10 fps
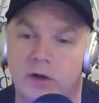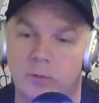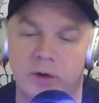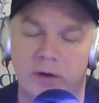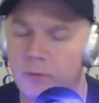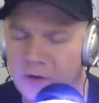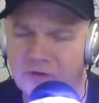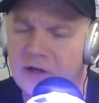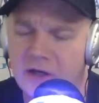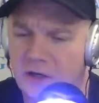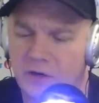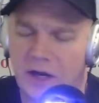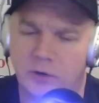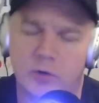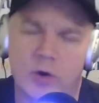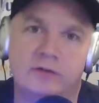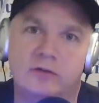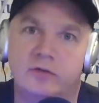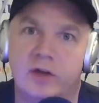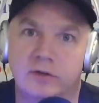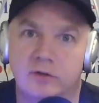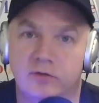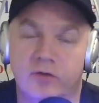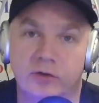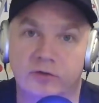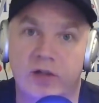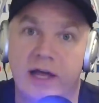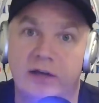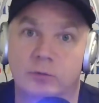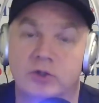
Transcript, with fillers: we see it in crisis events and false flags,